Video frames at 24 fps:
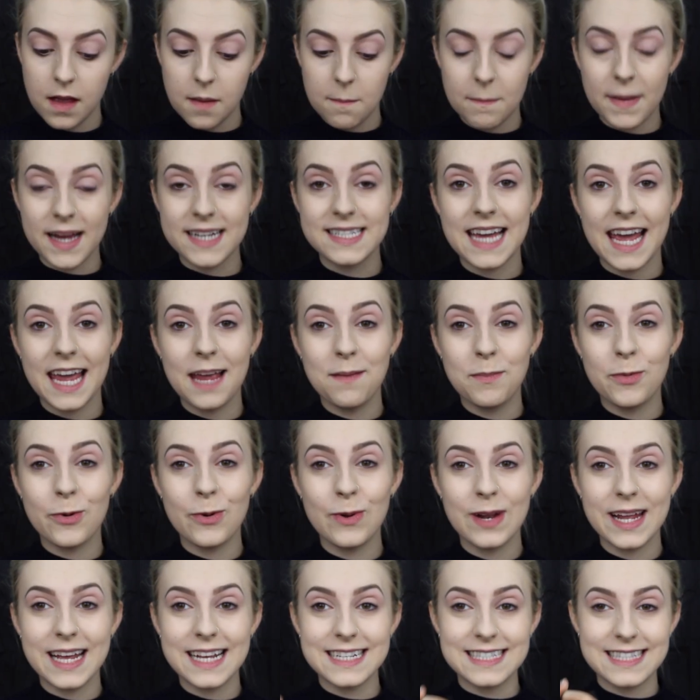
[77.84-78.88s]
my
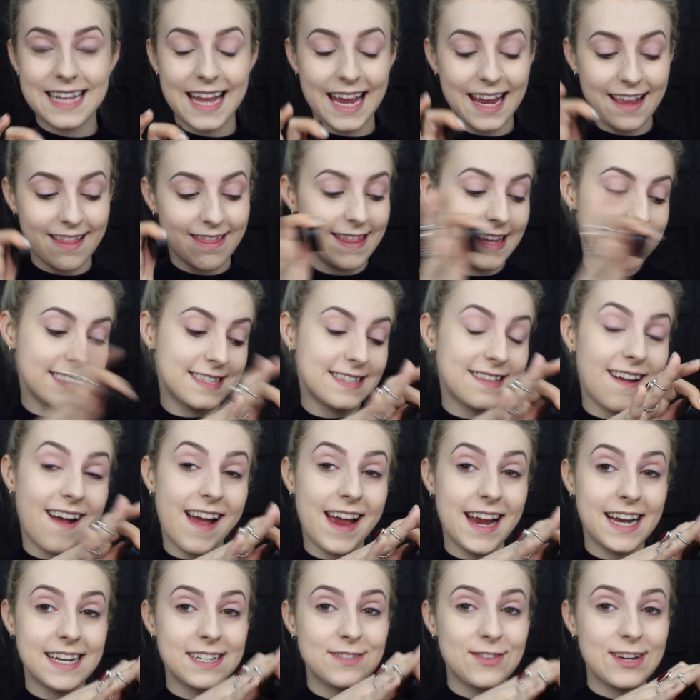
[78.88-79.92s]
table is like this
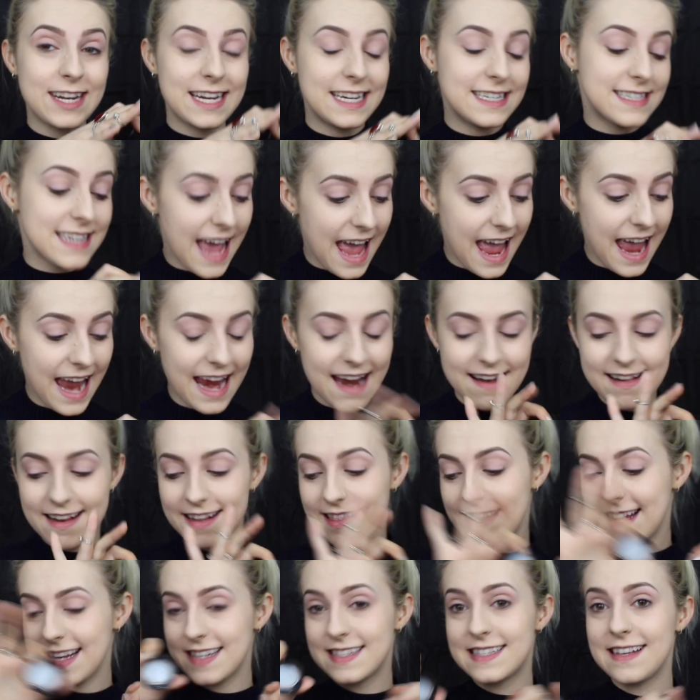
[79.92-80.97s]
side's really day and
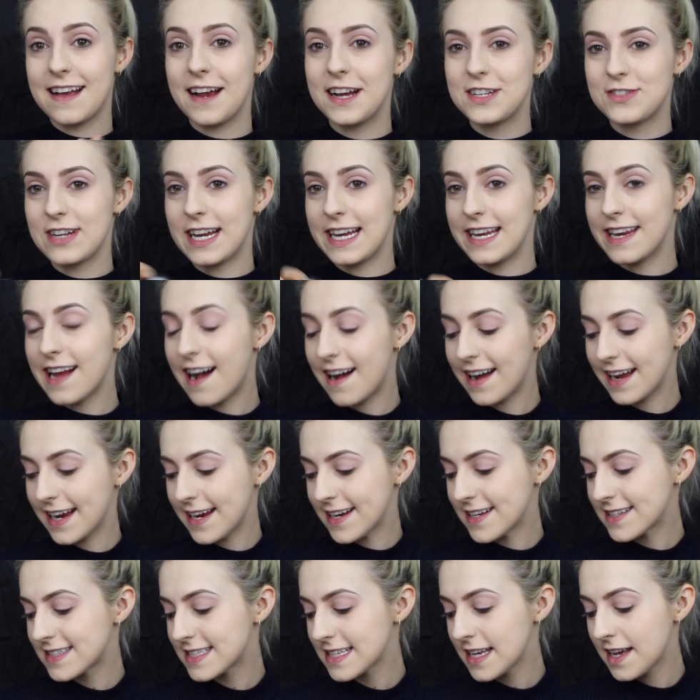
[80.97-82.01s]
then this side's really
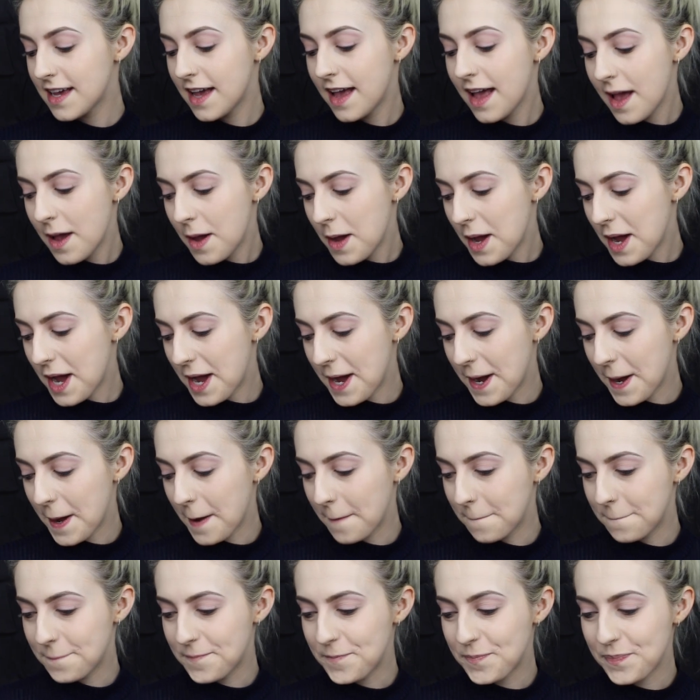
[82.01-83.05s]
night.
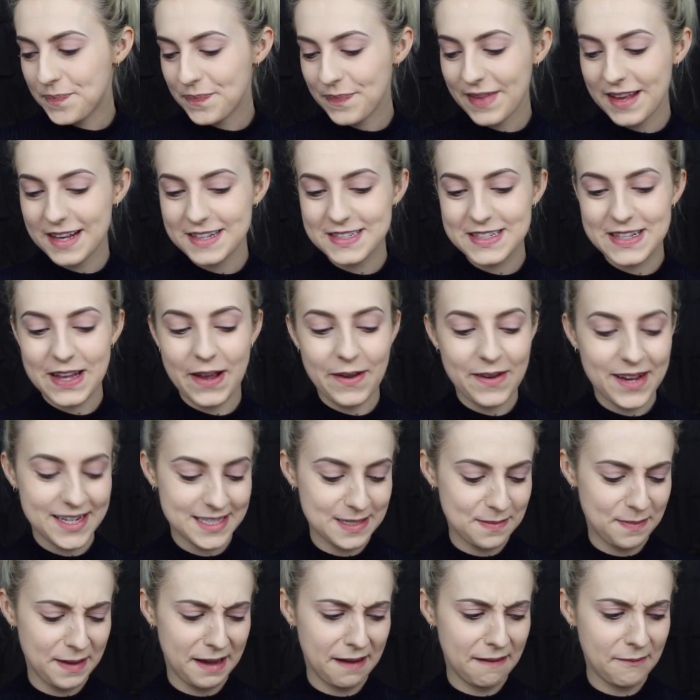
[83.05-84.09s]
So it's
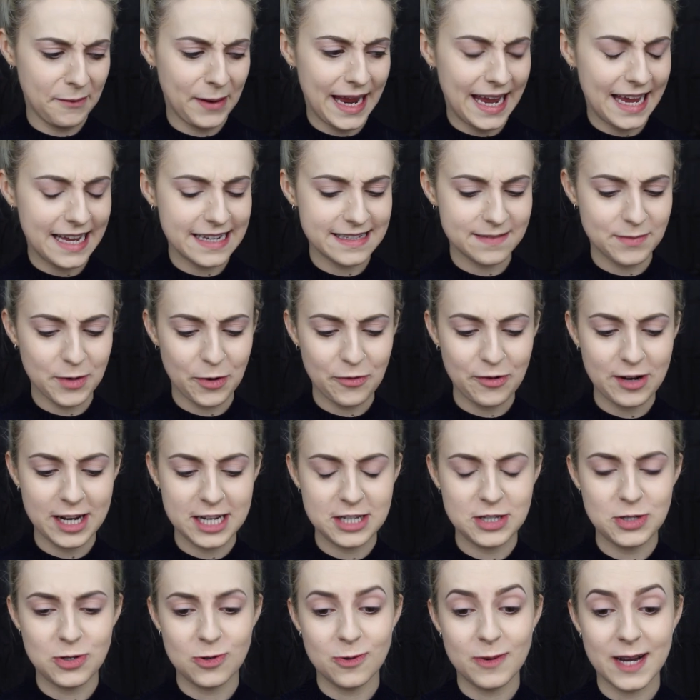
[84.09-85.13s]
a bit weird, I'm not really
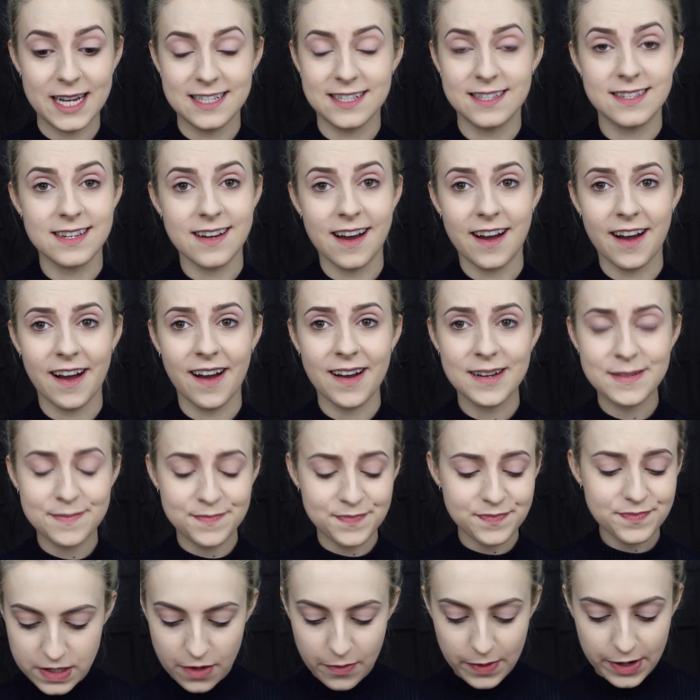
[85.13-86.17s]
sure where to start.
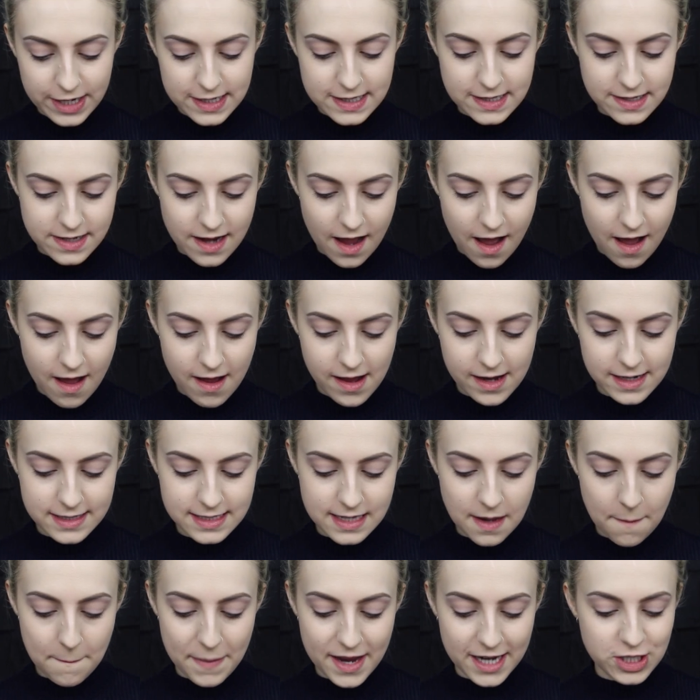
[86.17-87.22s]
So we're going to start
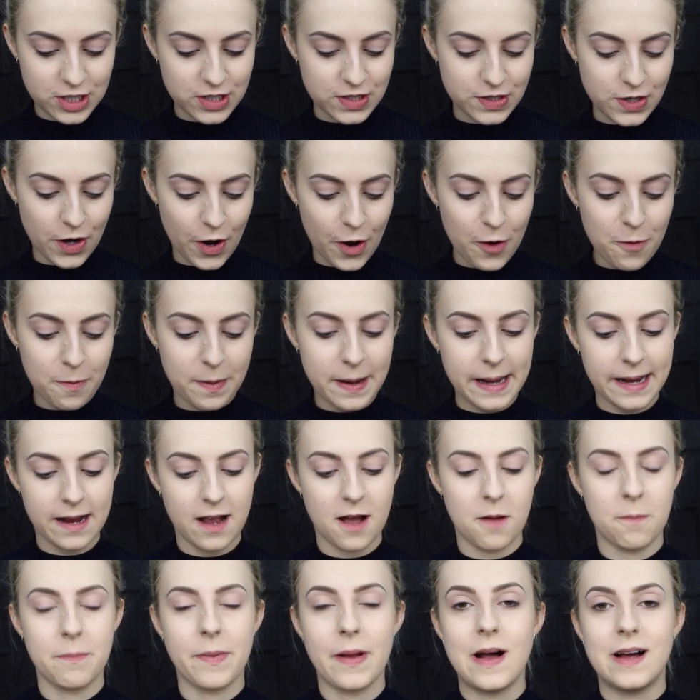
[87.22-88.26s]
by just opening
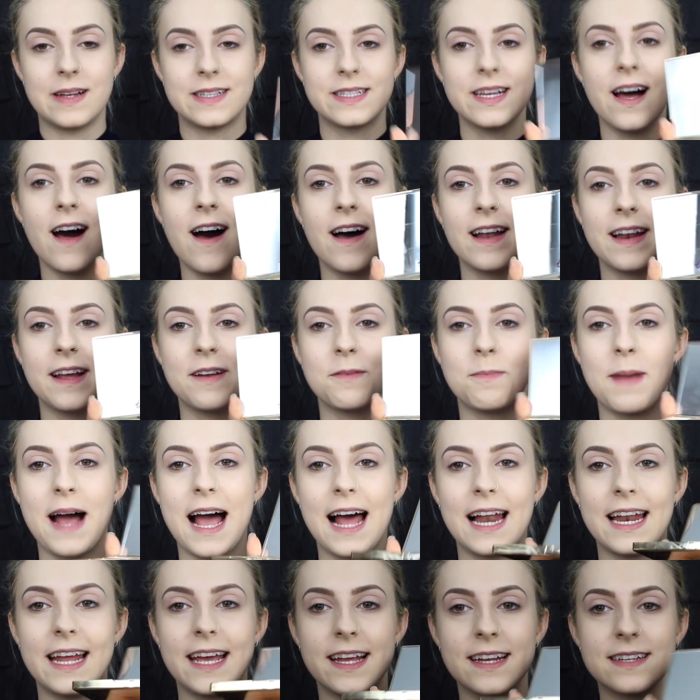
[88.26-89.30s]
up our Tartelette
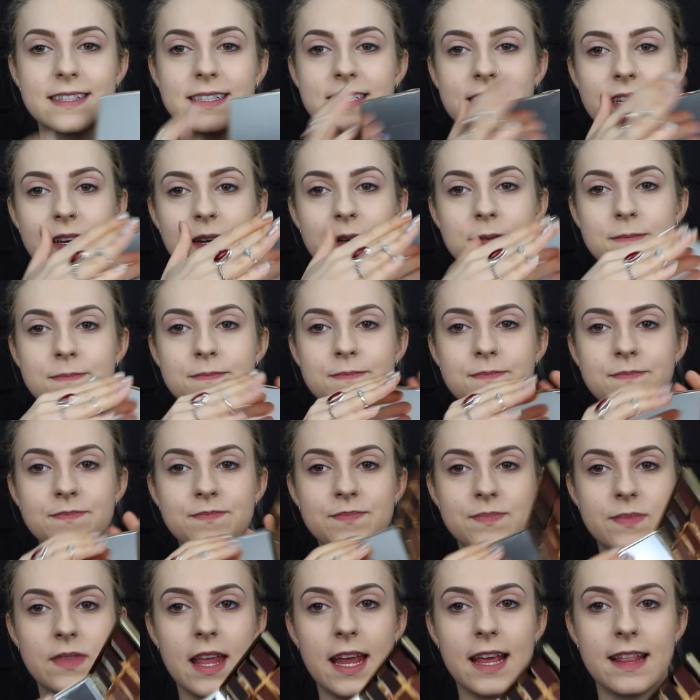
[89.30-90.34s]
palette
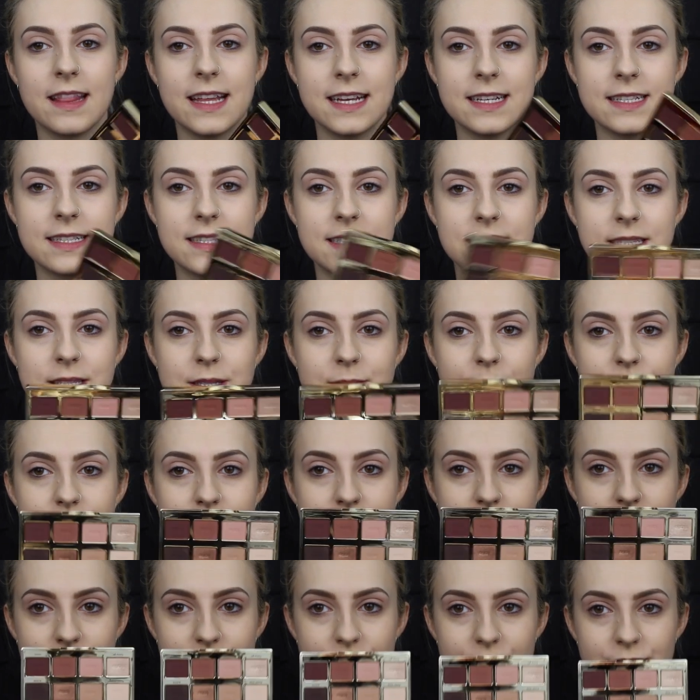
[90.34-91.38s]
like this.
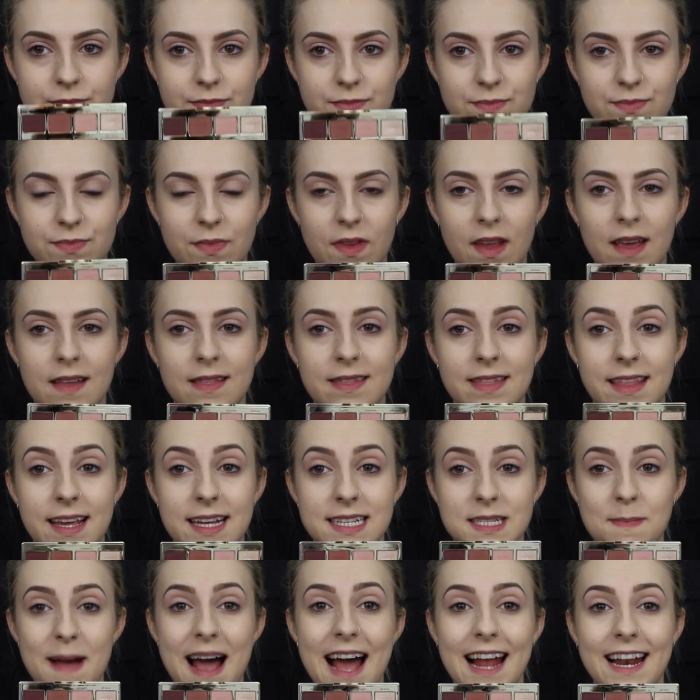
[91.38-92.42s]

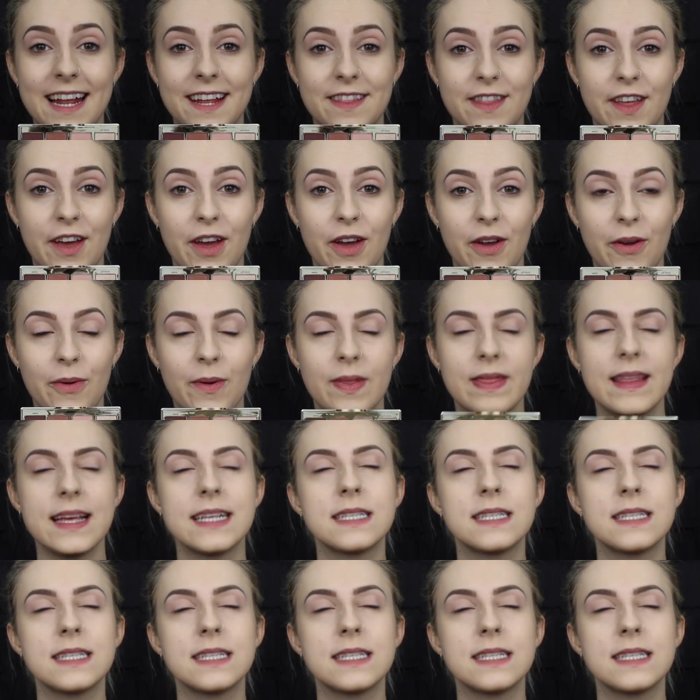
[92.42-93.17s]
This palette though,